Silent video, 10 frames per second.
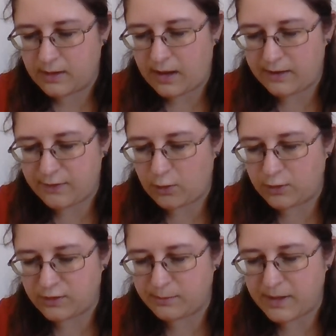I have the
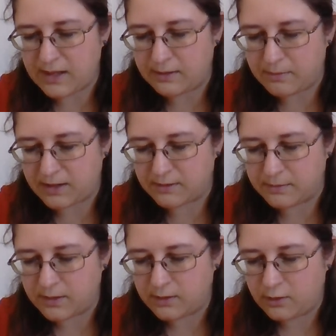honour to be,
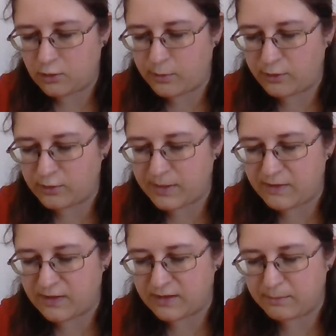madam, your most
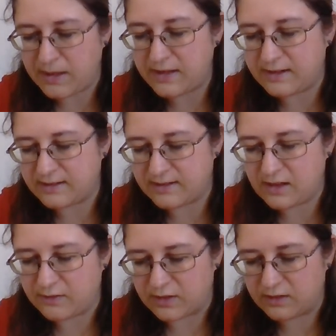obedient
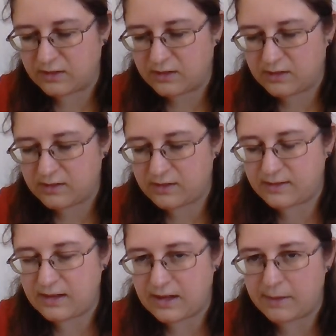servant,
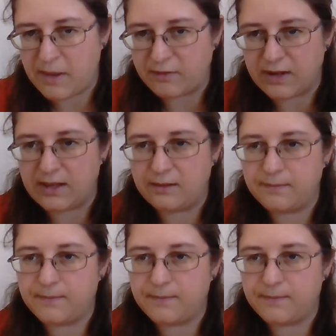Cecilia Beverley.